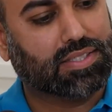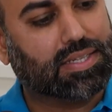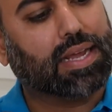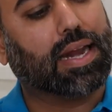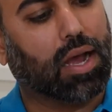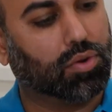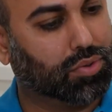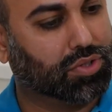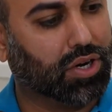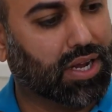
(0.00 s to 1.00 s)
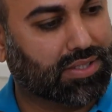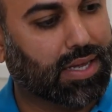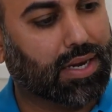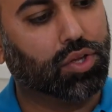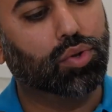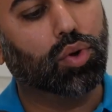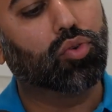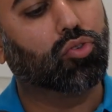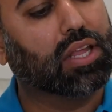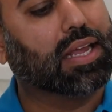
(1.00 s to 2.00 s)
stick it out to a certain extent. You
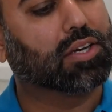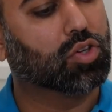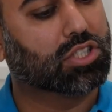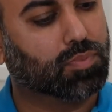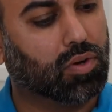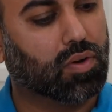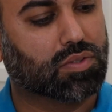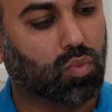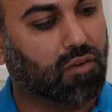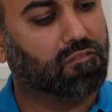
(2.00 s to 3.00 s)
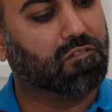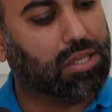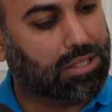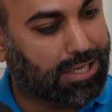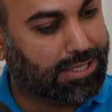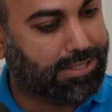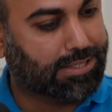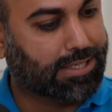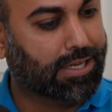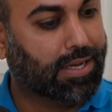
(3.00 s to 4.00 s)
don't really get to experience what a field
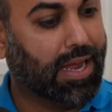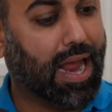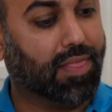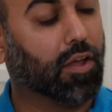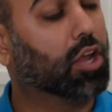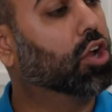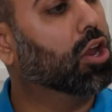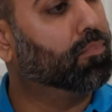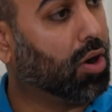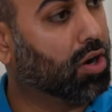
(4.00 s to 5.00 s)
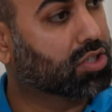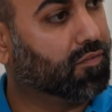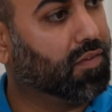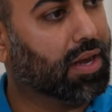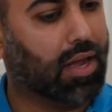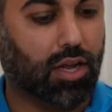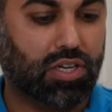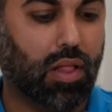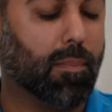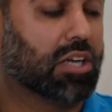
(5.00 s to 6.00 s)
is and the good parts of it
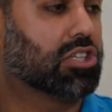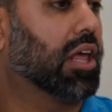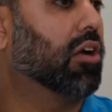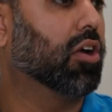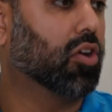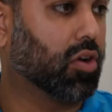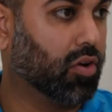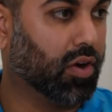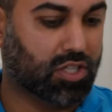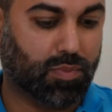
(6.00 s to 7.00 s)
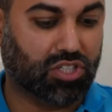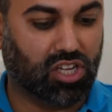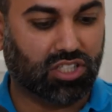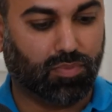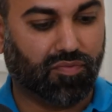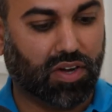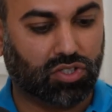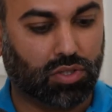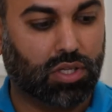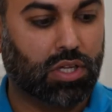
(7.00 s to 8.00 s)
until much later in your career, especially as a
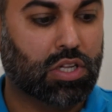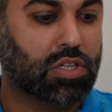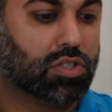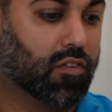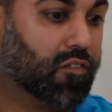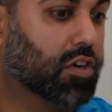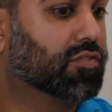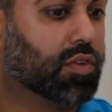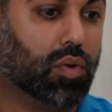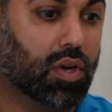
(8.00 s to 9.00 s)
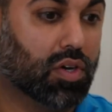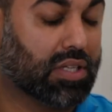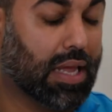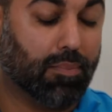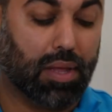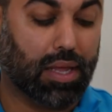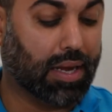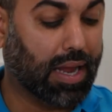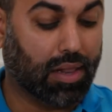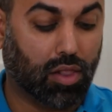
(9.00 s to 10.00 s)
professional. So the first few years can be,
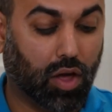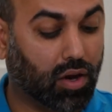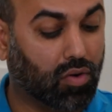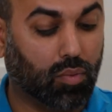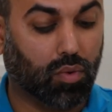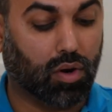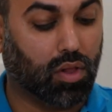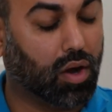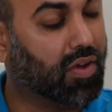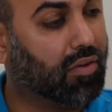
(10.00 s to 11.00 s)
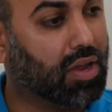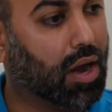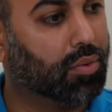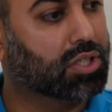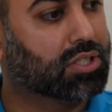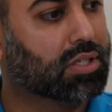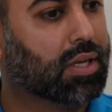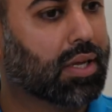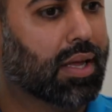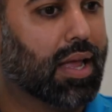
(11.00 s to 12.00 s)
again, a lot of grunt work, a lot of heavy hours,
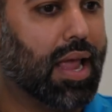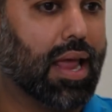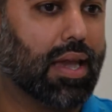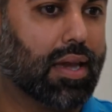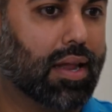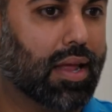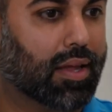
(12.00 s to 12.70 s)
and